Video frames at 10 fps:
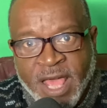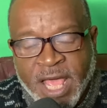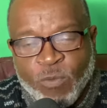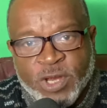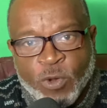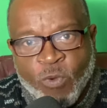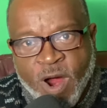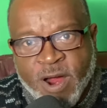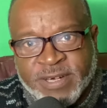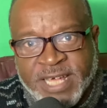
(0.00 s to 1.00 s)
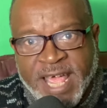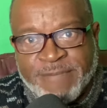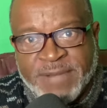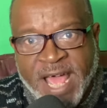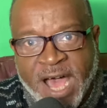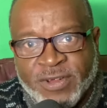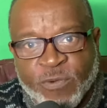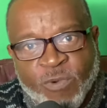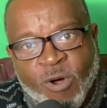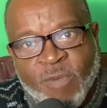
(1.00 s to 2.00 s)
And when the word came down
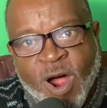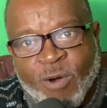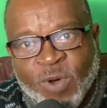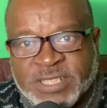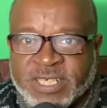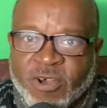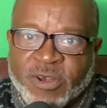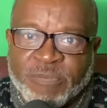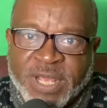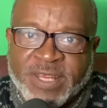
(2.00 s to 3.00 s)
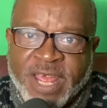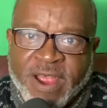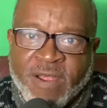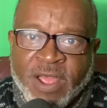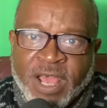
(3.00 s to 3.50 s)
that Romar wasn't going to be there,